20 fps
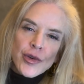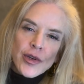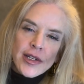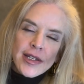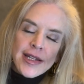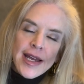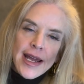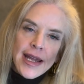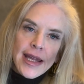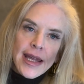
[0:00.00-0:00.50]
to a
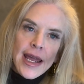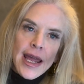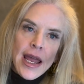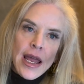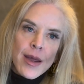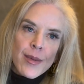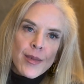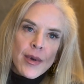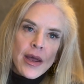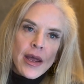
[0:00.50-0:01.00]
tech
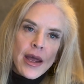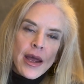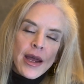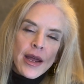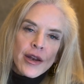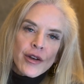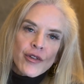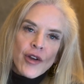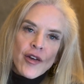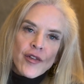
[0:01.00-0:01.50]
game,
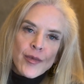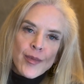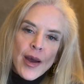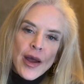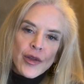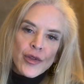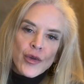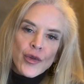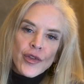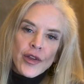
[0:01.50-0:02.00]
and driving
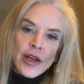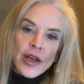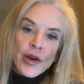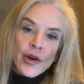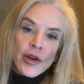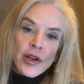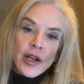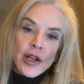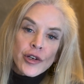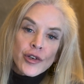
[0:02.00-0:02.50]
back through the
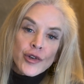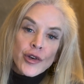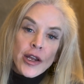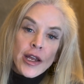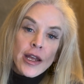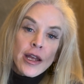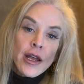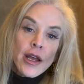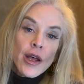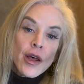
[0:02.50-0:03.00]
hill
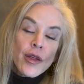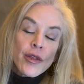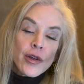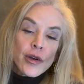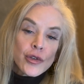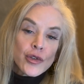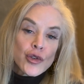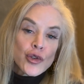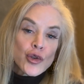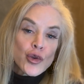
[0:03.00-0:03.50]
country,
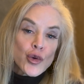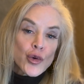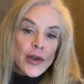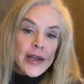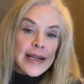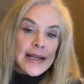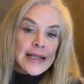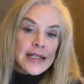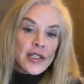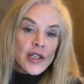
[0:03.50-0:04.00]
those
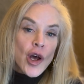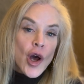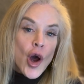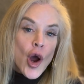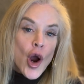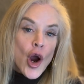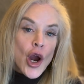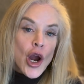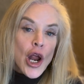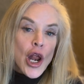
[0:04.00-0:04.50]
trees
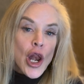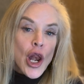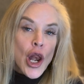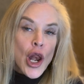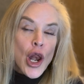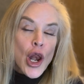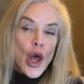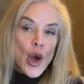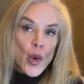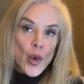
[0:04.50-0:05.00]
are
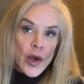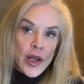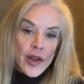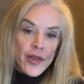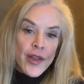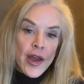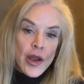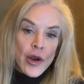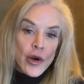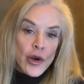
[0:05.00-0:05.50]

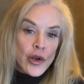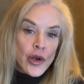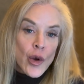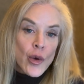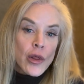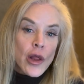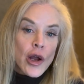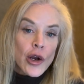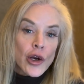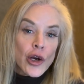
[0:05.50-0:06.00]
loaded. They are
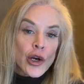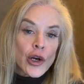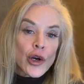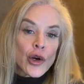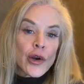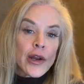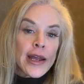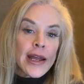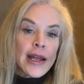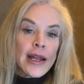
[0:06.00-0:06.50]
no longer
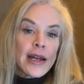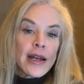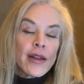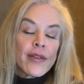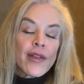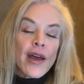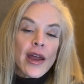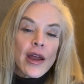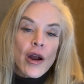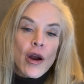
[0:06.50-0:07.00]

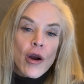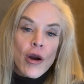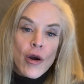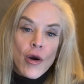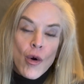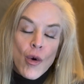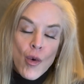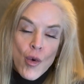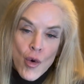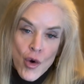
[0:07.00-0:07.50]
green. They
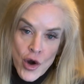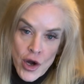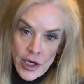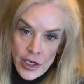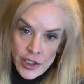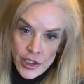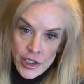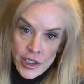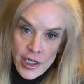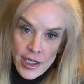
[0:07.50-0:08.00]
are
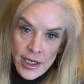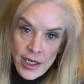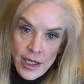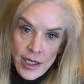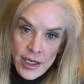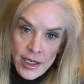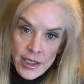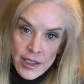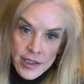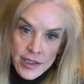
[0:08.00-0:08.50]
orange, and
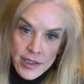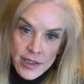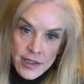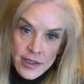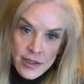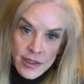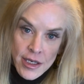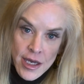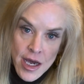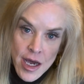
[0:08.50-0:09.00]
it
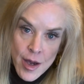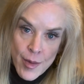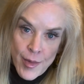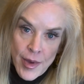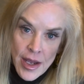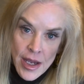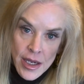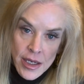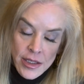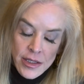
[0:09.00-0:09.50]
is
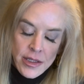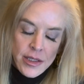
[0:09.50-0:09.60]
coming.